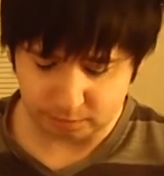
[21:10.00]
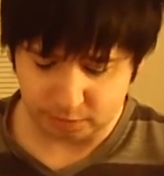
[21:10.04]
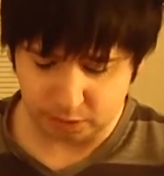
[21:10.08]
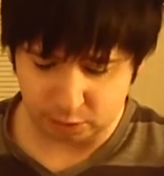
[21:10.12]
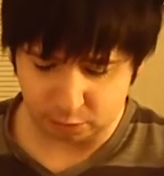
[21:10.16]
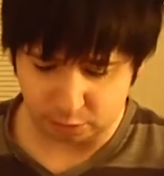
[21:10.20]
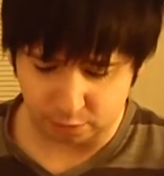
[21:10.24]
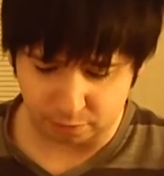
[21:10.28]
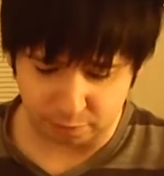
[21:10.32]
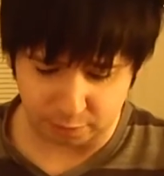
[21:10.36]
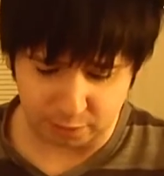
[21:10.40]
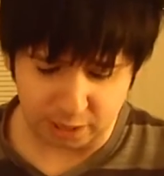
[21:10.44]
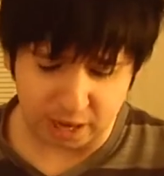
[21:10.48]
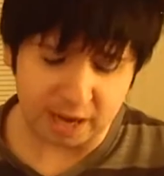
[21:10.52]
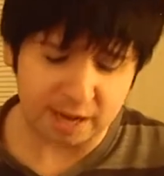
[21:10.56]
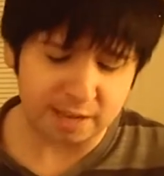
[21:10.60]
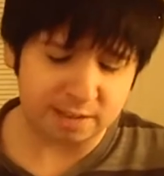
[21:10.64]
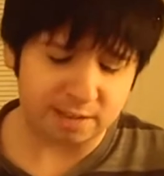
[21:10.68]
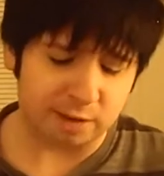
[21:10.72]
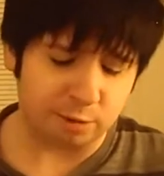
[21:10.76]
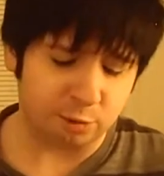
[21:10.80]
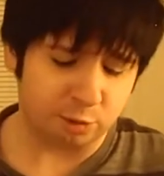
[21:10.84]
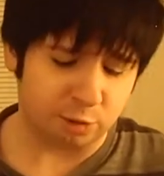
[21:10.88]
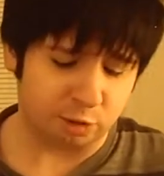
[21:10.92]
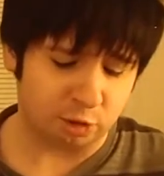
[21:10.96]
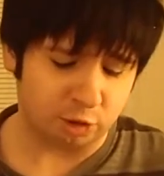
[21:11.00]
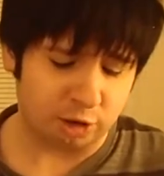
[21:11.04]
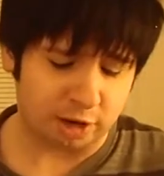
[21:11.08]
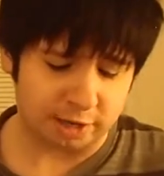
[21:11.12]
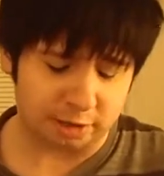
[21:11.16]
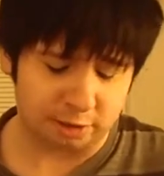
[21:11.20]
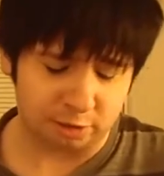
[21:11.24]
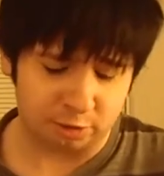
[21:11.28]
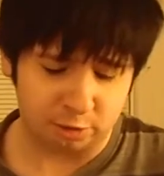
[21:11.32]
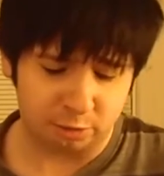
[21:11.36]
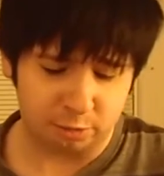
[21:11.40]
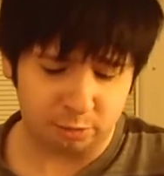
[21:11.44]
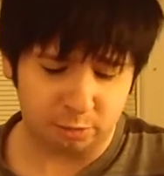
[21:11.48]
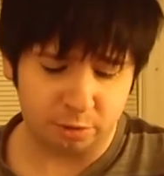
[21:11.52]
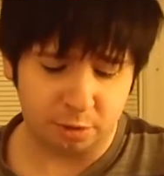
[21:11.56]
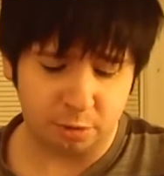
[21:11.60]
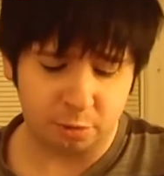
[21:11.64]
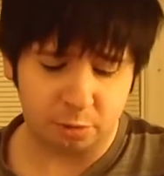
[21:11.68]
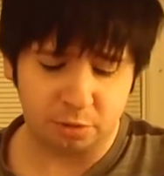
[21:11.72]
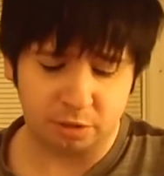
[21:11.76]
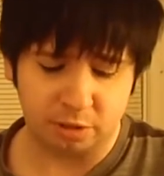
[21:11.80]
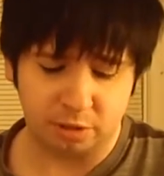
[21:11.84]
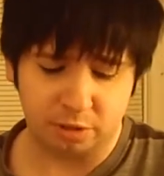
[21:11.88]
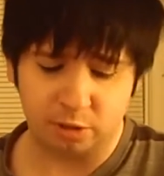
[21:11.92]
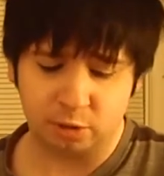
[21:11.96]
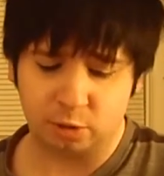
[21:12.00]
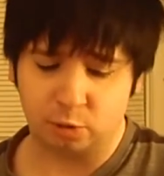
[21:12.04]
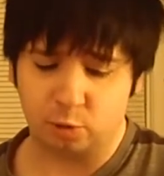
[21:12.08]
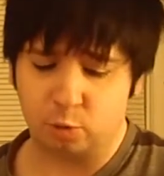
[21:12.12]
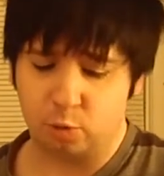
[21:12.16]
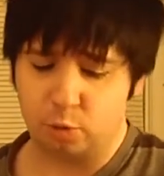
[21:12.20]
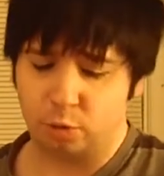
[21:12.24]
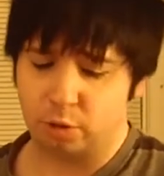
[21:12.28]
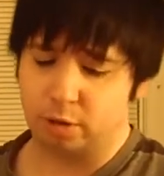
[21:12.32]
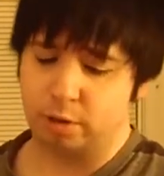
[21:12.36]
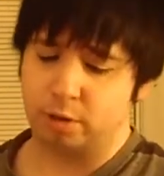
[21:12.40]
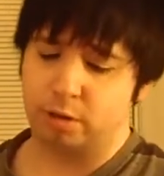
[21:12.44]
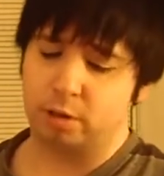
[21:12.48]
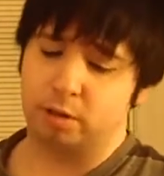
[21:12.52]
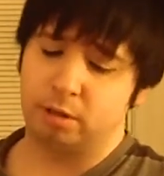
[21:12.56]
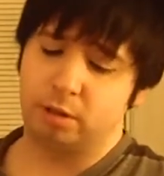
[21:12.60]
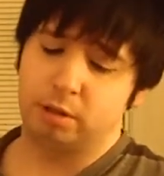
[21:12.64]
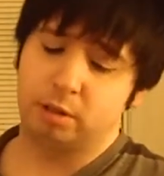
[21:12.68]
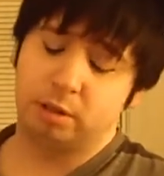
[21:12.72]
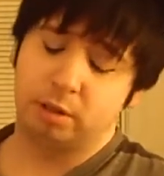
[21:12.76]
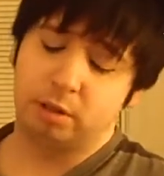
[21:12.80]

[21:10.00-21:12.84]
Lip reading: So for guys I was attracted to goes in this order.